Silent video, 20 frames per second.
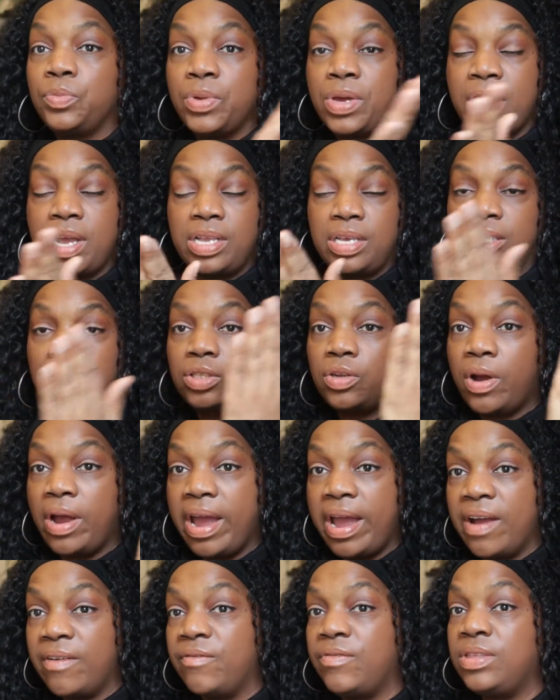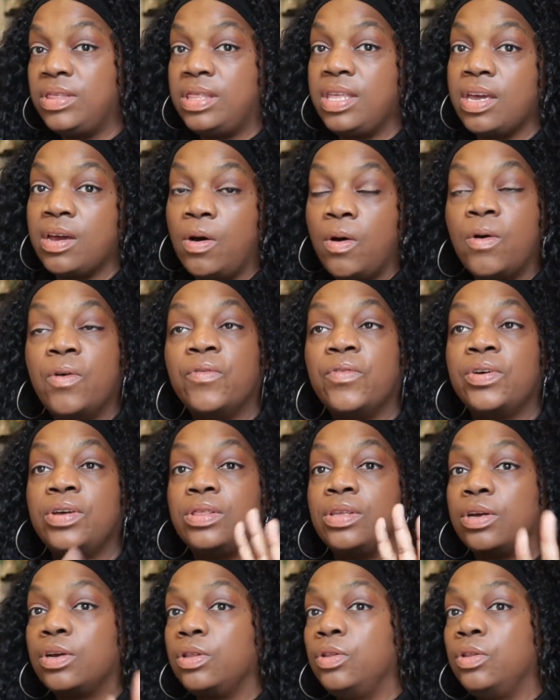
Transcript: we could just start everything over the